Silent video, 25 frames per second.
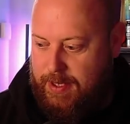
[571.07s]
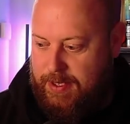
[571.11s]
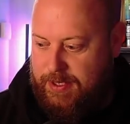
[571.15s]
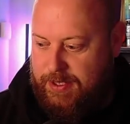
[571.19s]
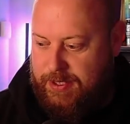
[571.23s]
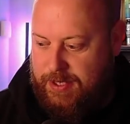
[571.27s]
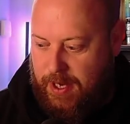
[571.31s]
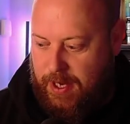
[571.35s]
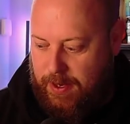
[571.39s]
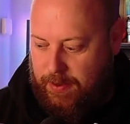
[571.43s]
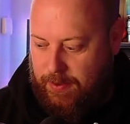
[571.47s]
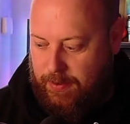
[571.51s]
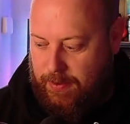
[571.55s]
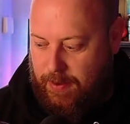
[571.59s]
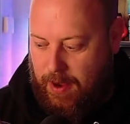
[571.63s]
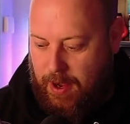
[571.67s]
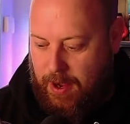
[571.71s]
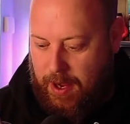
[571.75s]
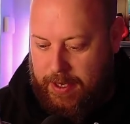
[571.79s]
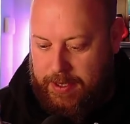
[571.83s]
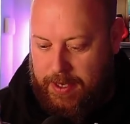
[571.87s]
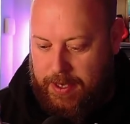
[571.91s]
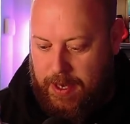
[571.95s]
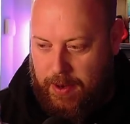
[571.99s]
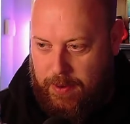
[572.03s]
So
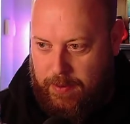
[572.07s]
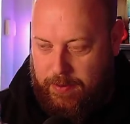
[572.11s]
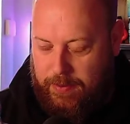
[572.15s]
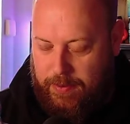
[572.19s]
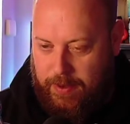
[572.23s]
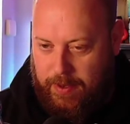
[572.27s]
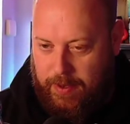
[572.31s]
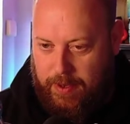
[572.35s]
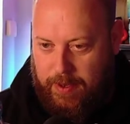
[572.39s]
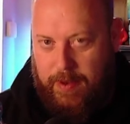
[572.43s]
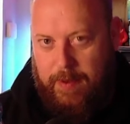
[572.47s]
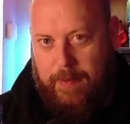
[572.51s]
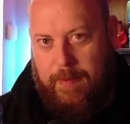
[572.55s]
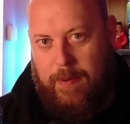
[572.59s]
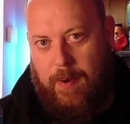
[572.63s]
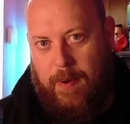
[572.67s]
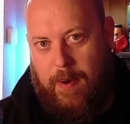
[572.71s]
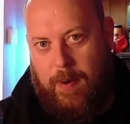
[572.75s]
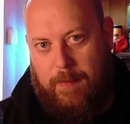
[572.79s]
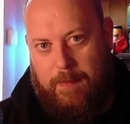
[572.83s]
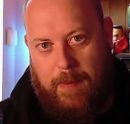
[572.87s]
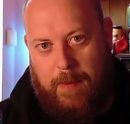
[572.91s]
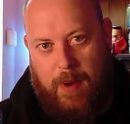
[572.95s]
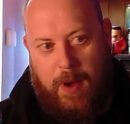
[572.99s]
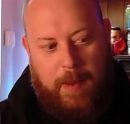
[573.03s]
I know that
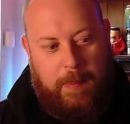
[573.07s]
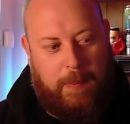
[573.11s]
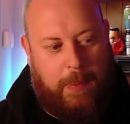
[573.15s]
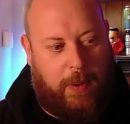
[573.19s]
on my